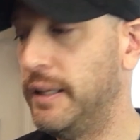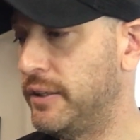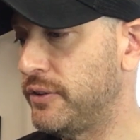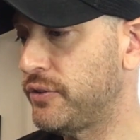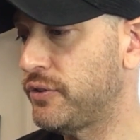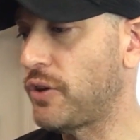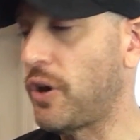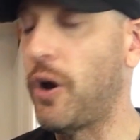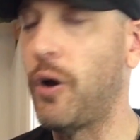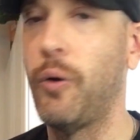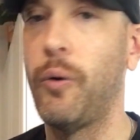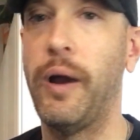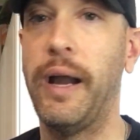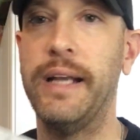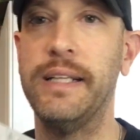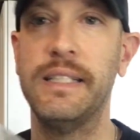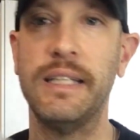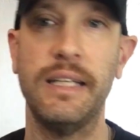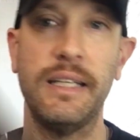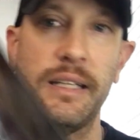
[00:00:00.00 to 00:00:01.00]
So I
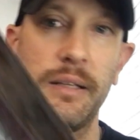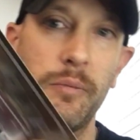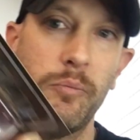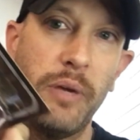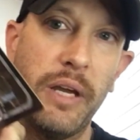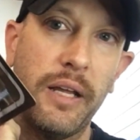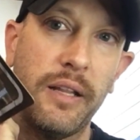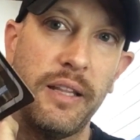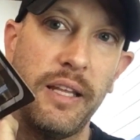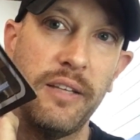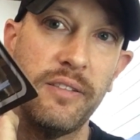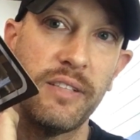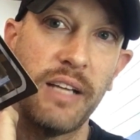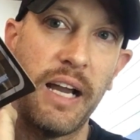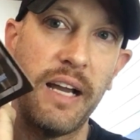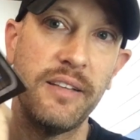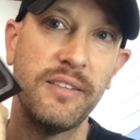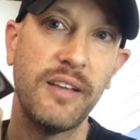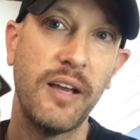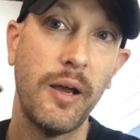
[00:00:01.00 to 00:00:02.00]
did pick these
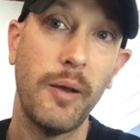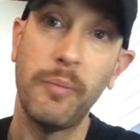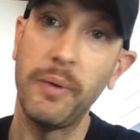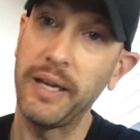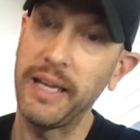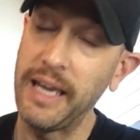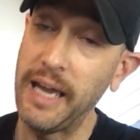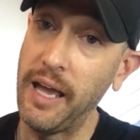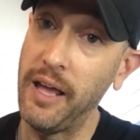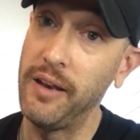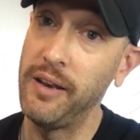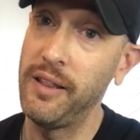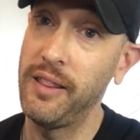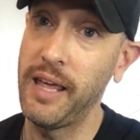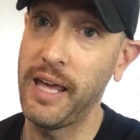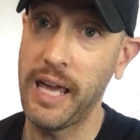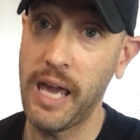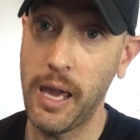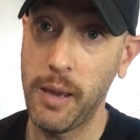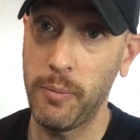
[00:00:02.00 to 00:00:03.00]
guys up. Again, they
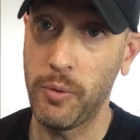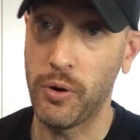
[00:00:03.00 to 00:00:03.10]
came